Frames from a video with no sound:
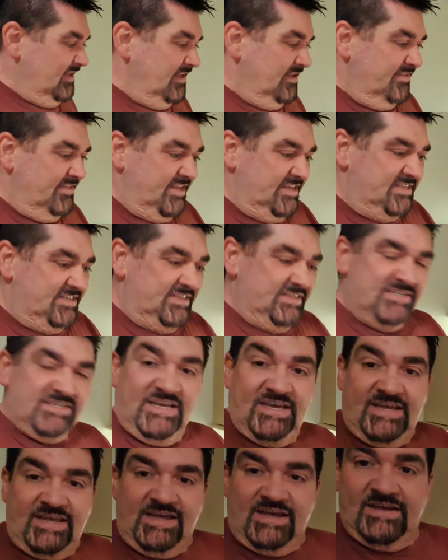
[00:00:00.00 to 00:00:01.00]
this is
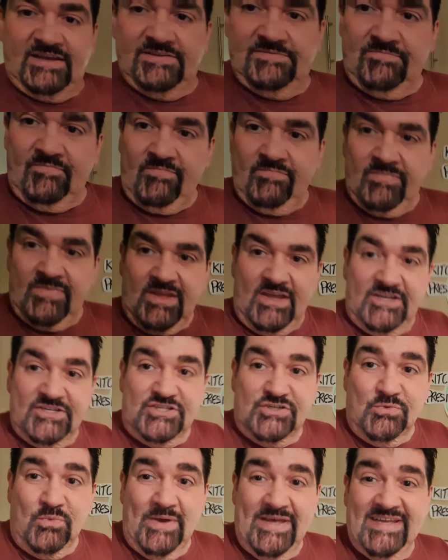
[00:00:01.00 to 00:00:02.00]
a
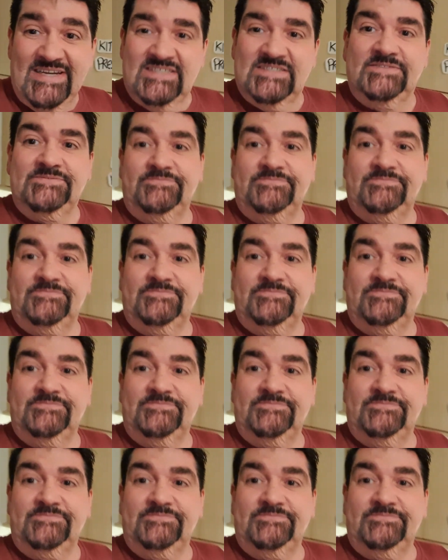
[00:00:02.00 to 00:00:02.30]
swede.